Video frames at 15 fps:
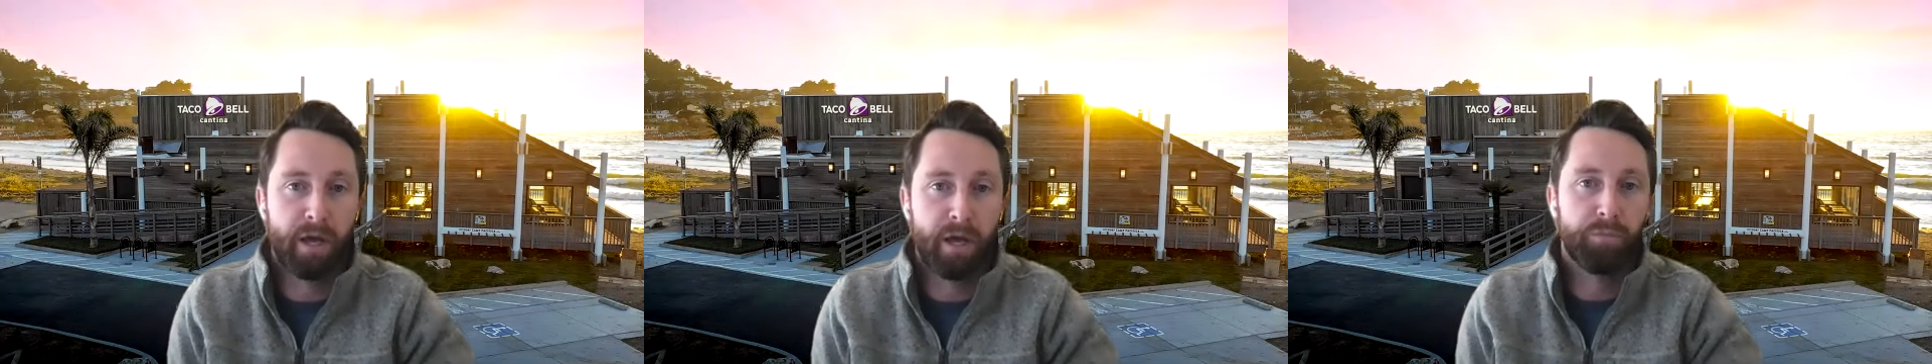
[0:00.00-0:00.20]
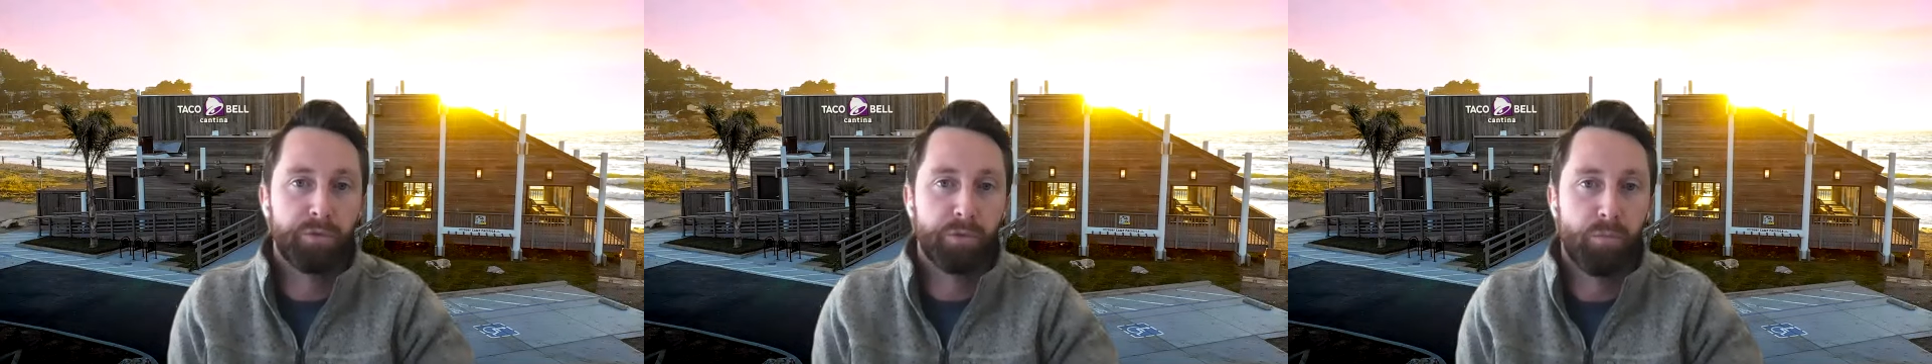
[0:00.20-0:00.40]
of
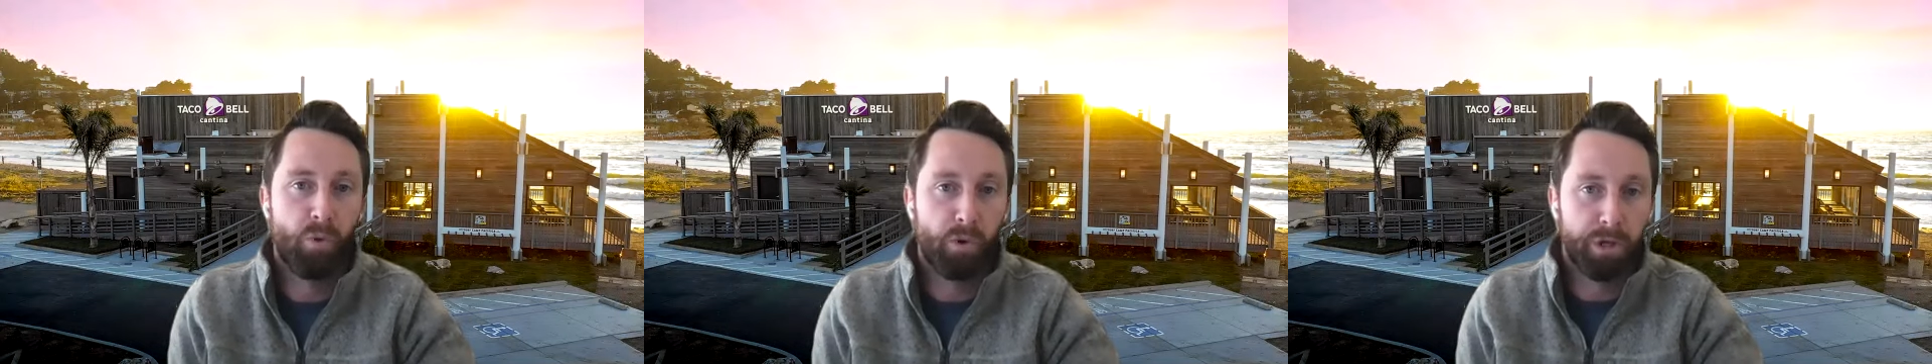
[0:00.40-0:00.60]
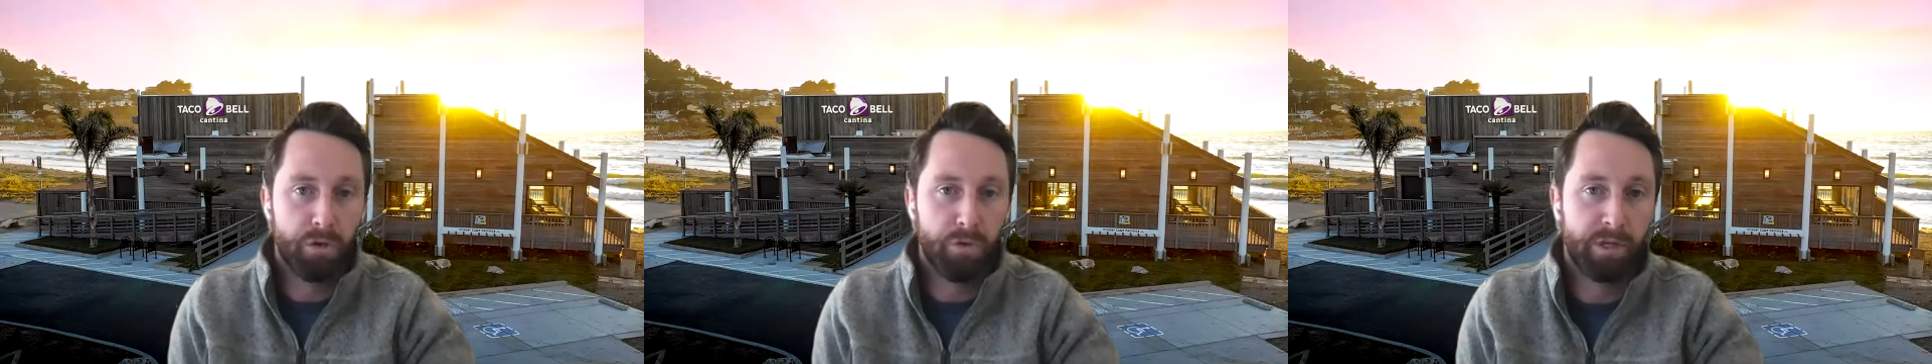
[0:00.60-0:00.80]
help
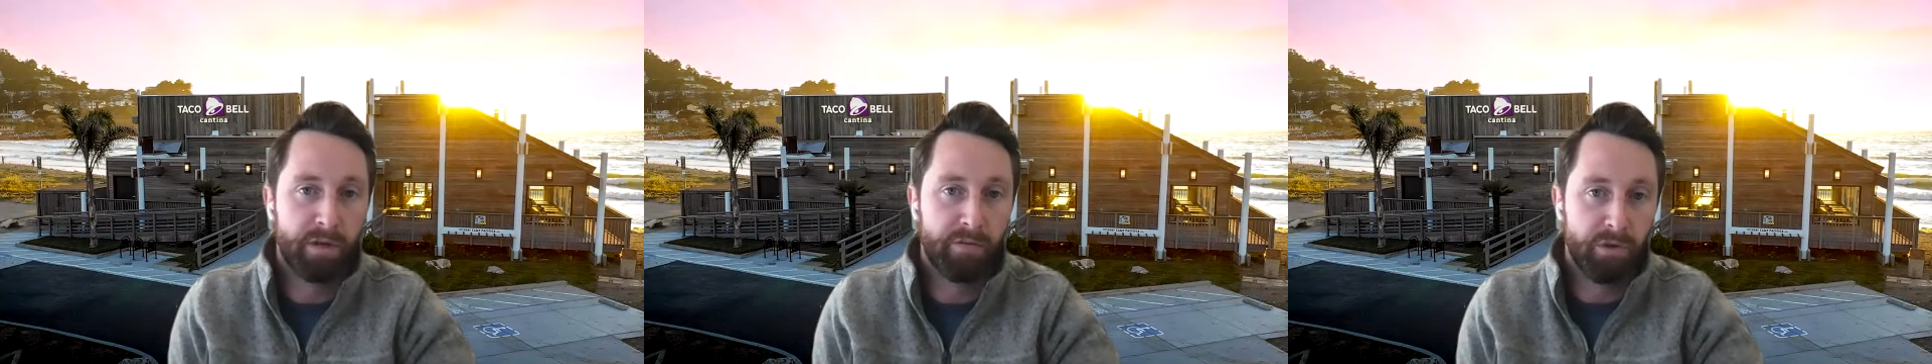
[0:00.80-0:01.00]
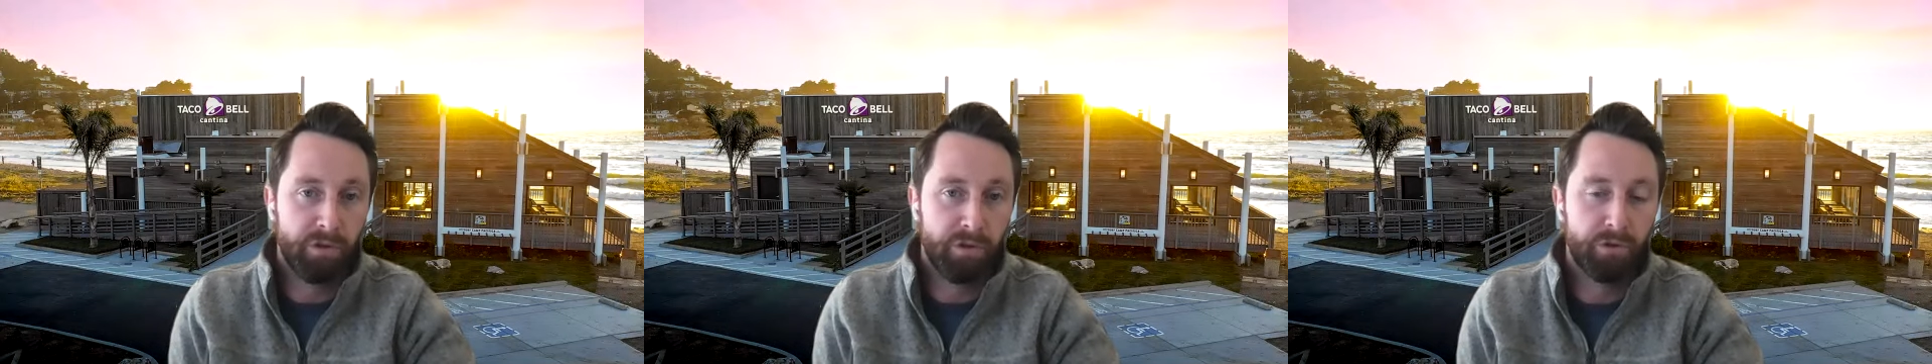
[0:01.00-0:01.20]
support you and
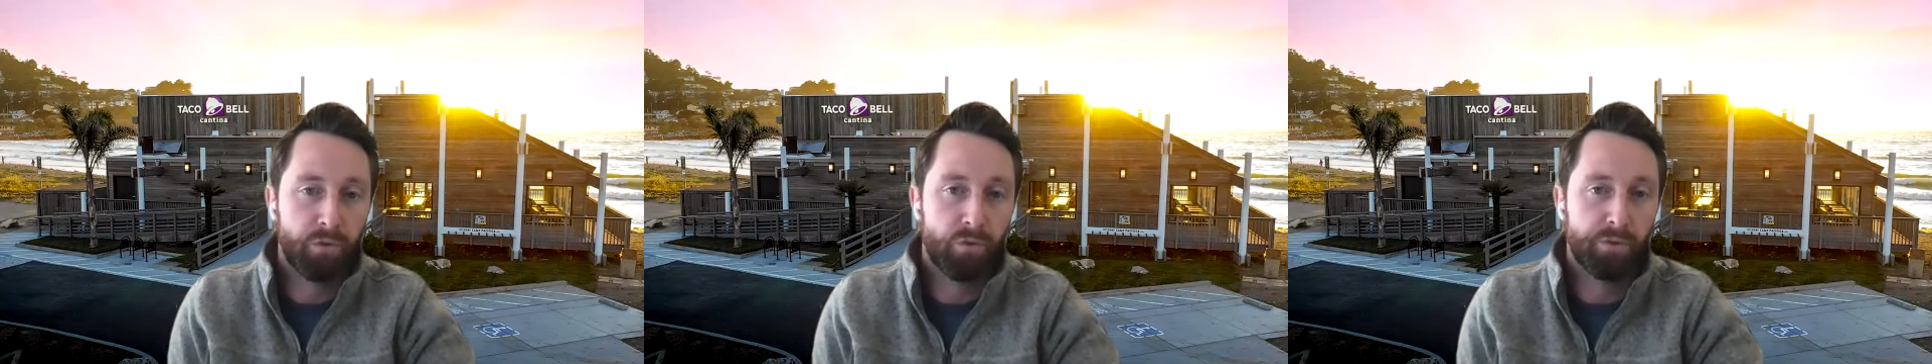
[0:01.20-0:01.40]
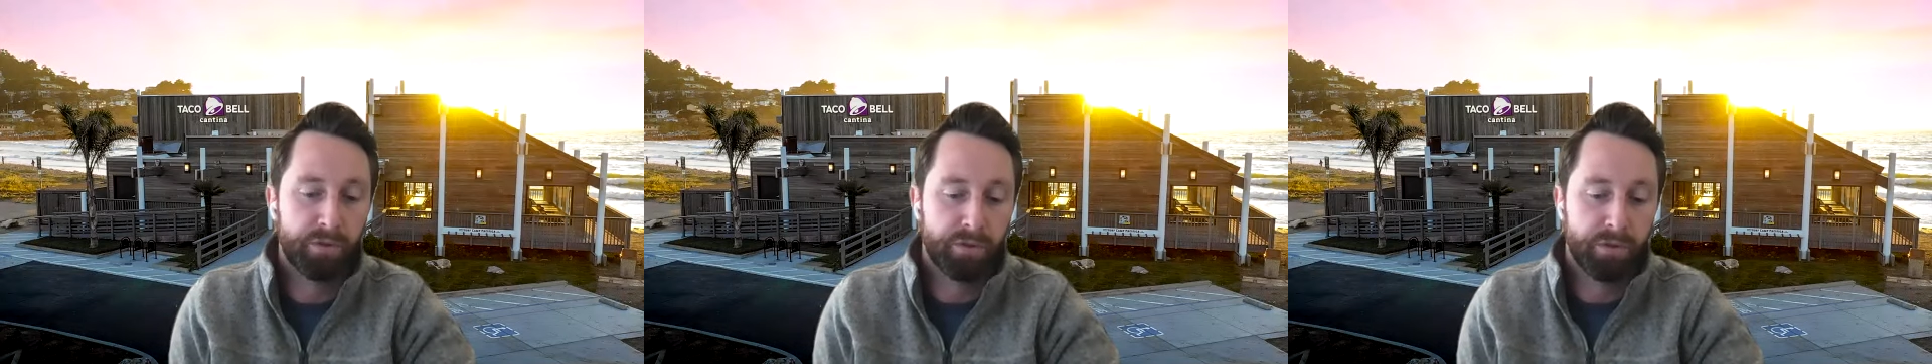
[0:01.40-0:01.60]
give you the
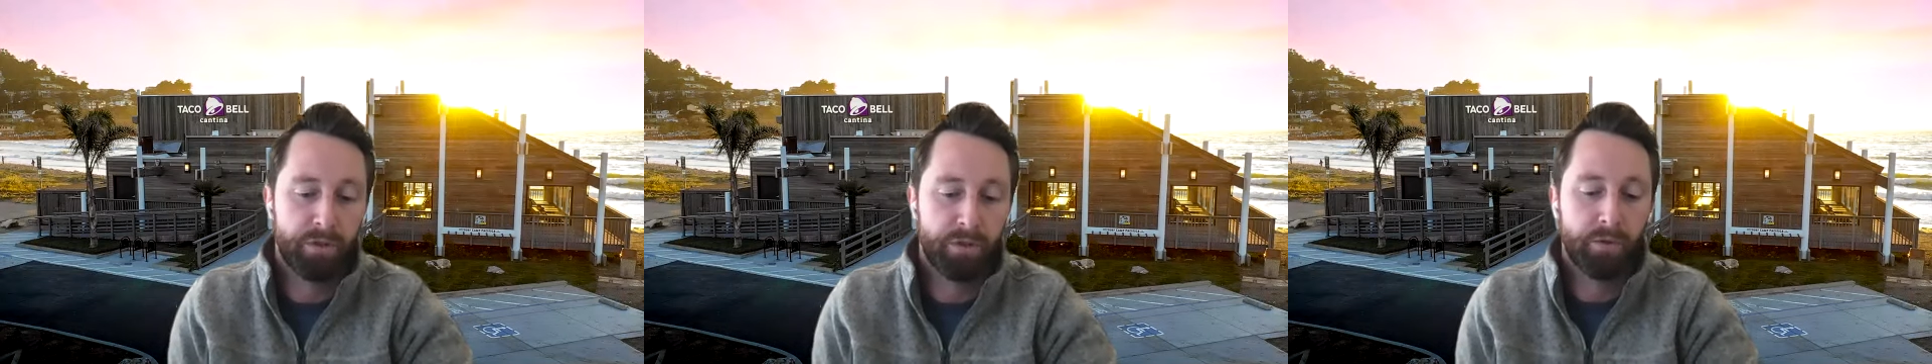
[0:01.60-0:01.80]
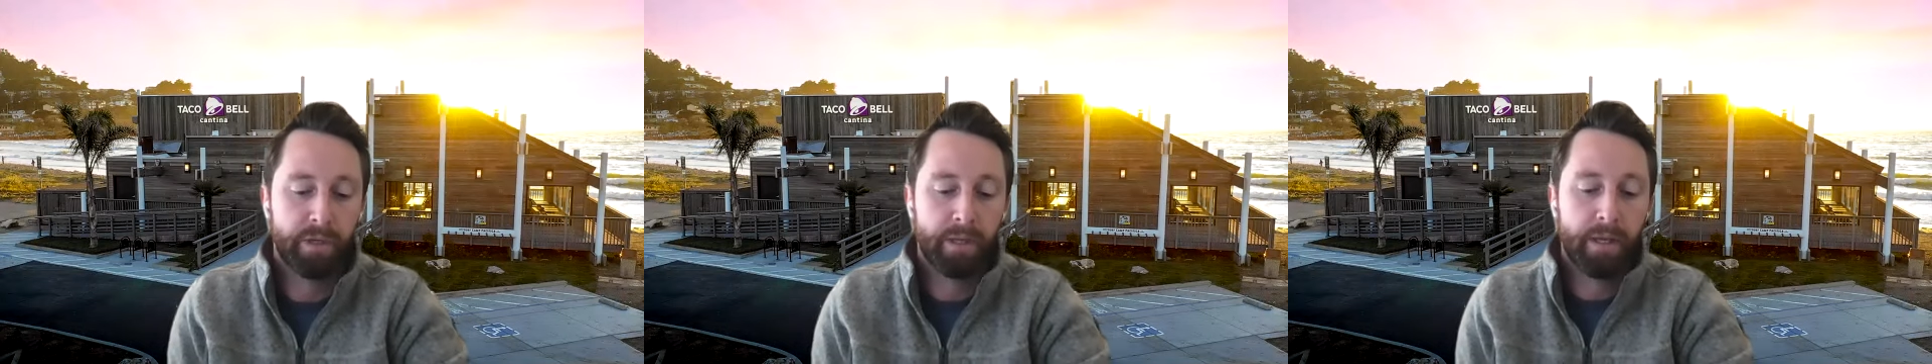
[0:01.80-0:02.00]
tools to
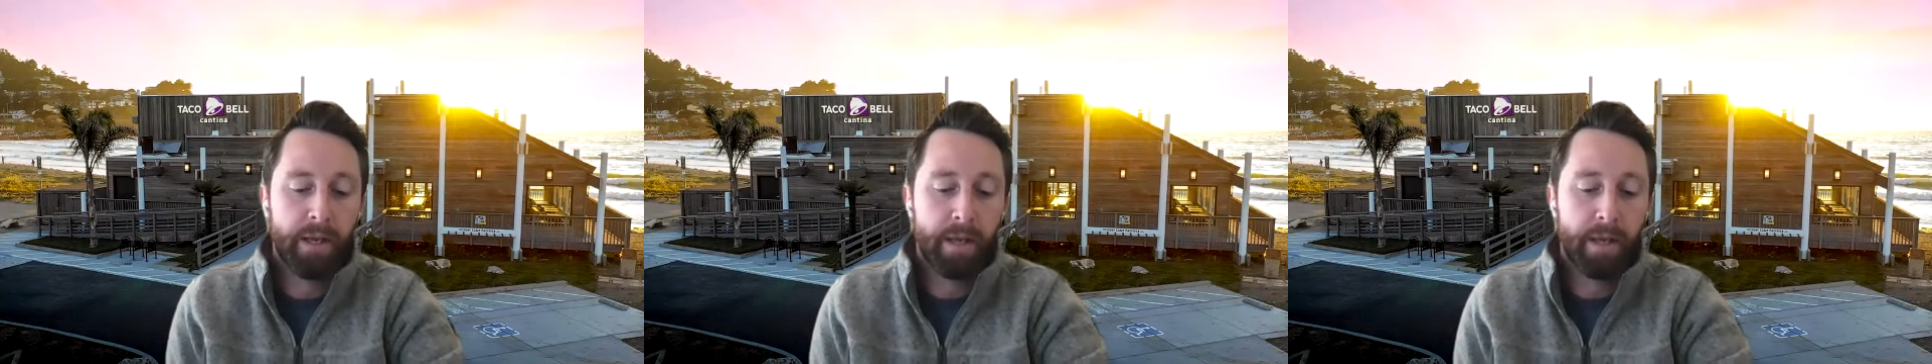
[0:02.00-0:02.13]
do it.